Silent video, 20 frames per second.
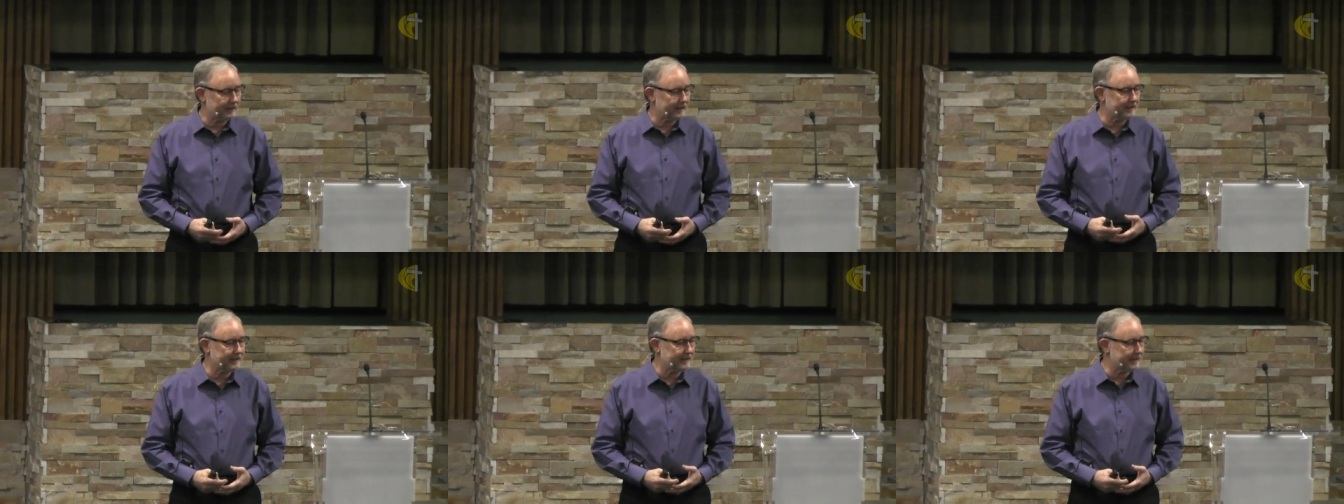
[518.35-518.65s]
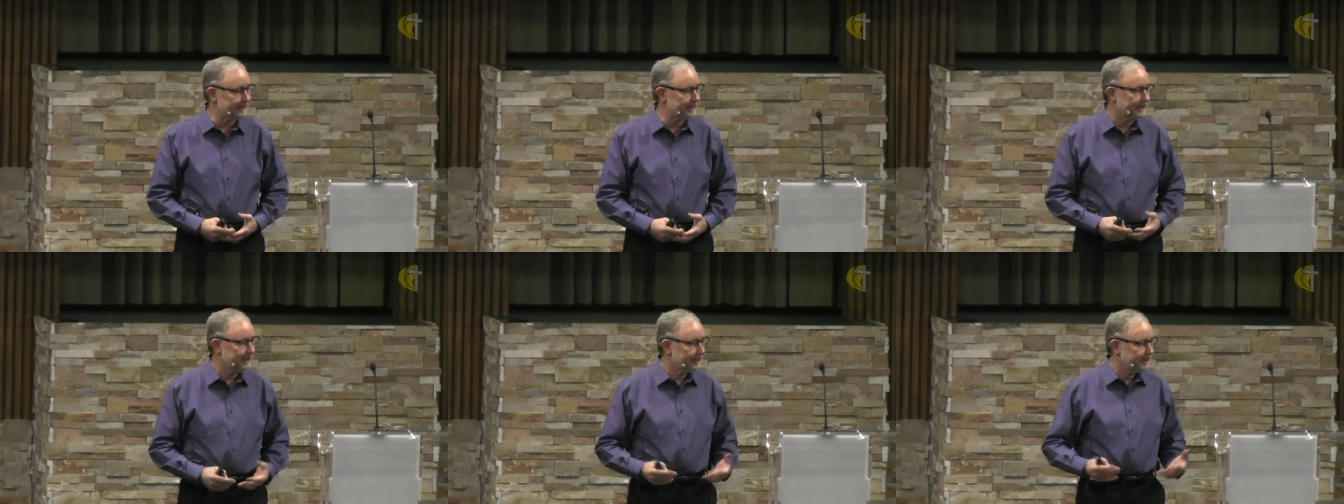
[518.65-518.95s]
And
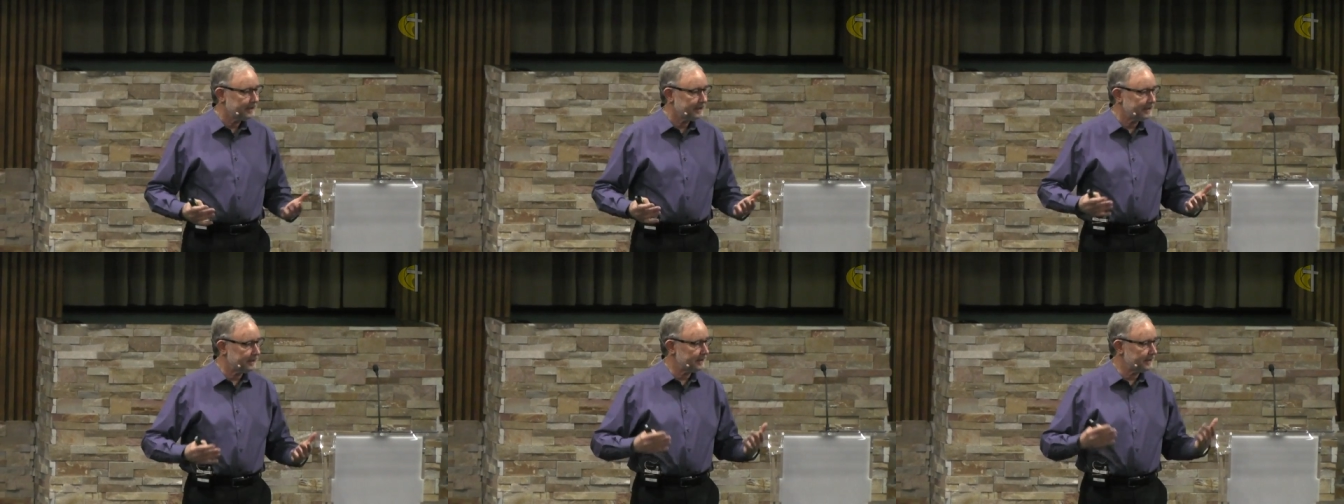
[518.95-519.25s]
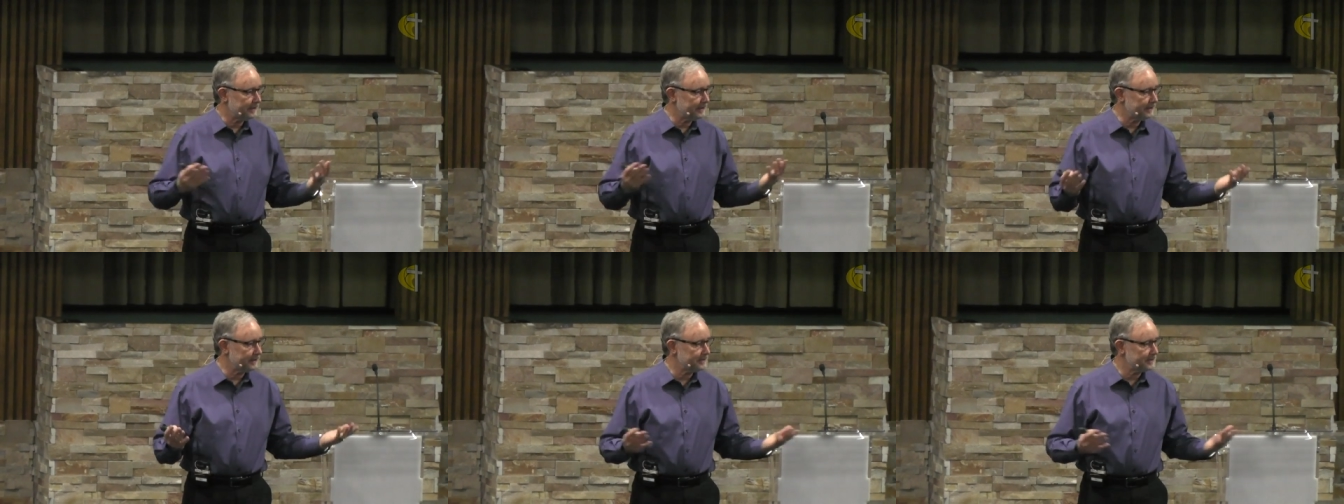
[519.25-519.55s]
it,
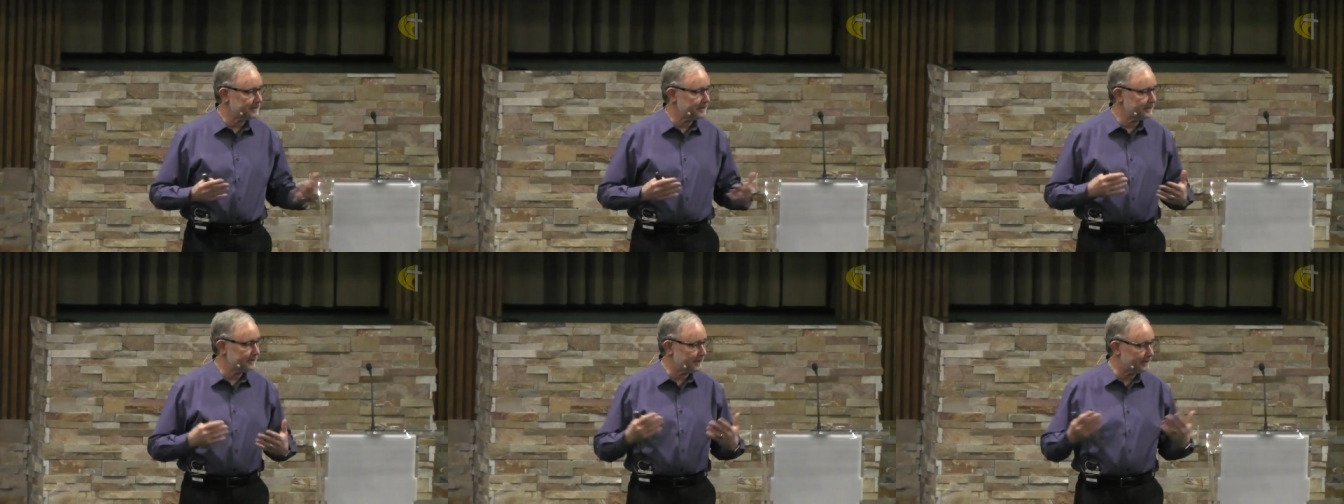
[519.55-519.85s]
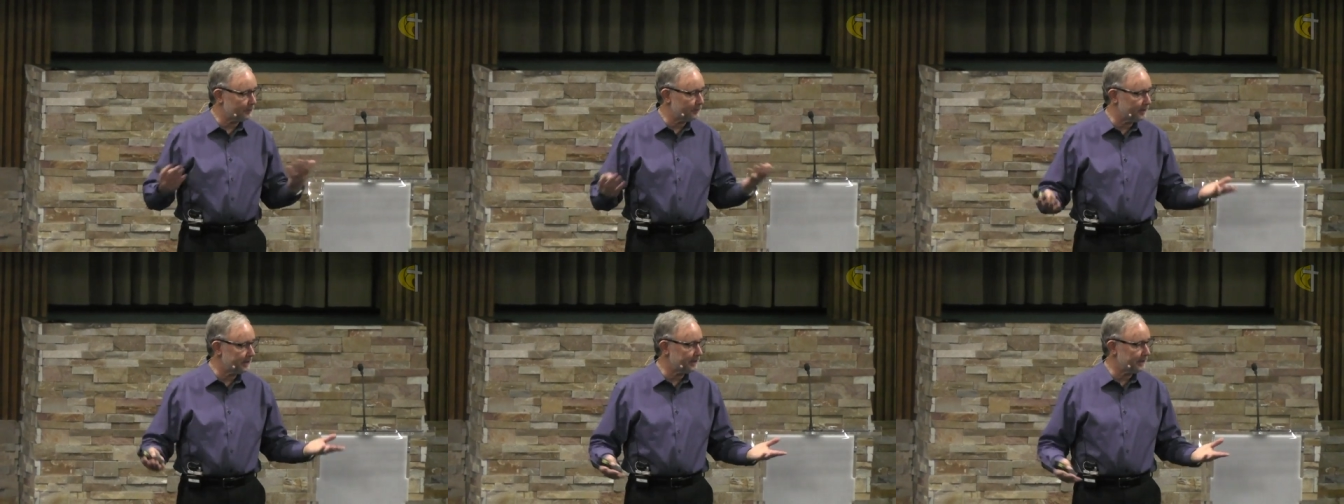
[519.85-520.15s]
it isn't
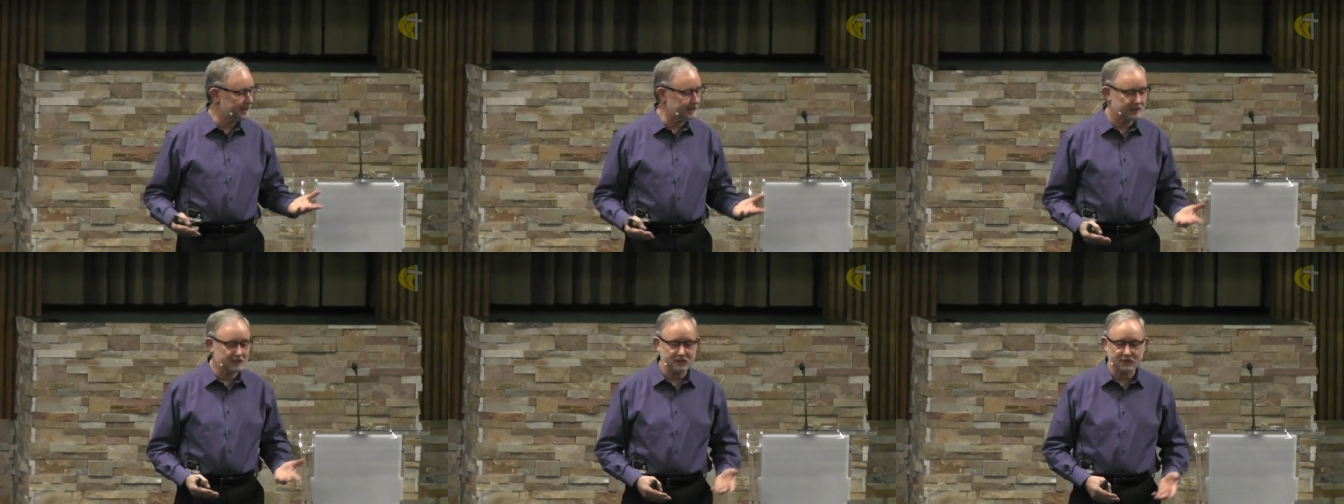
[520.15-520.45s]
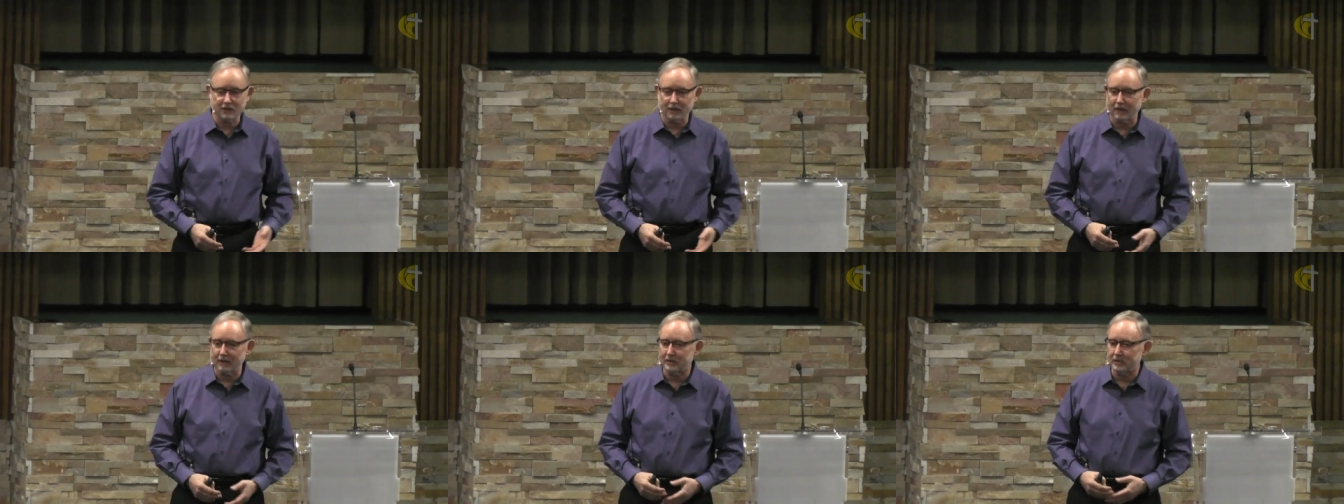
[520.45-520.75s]
that when it gets
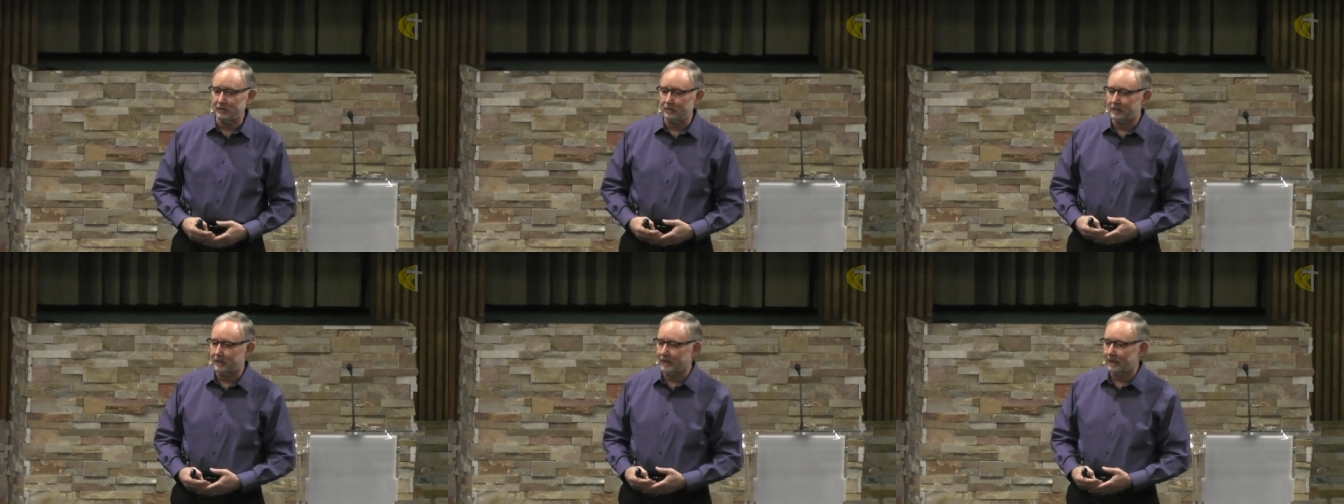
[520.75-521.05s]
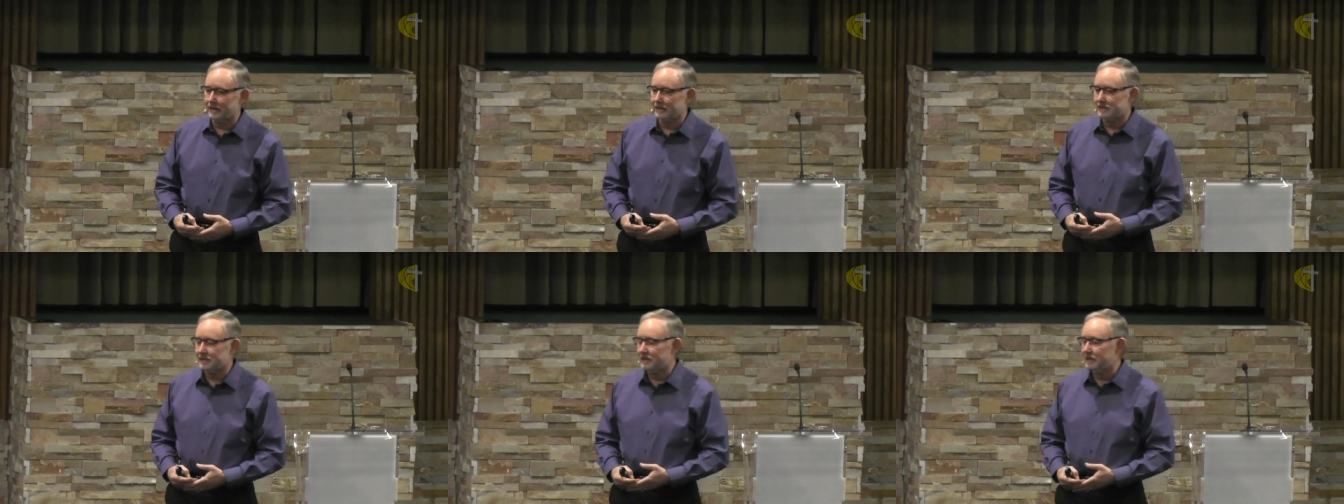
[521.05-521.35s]
dark you
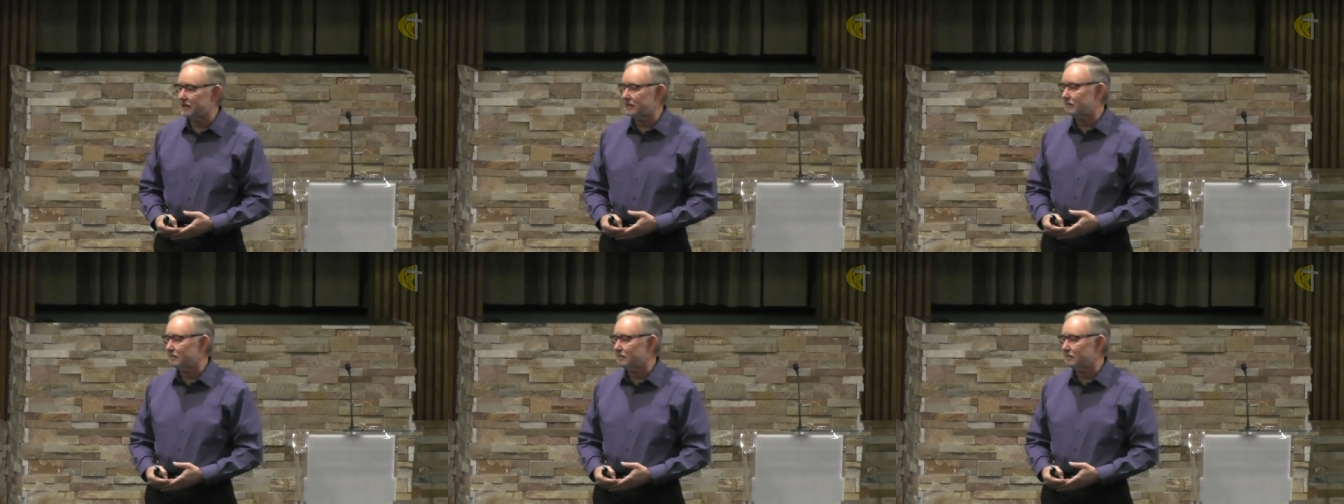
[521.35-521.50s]
can't see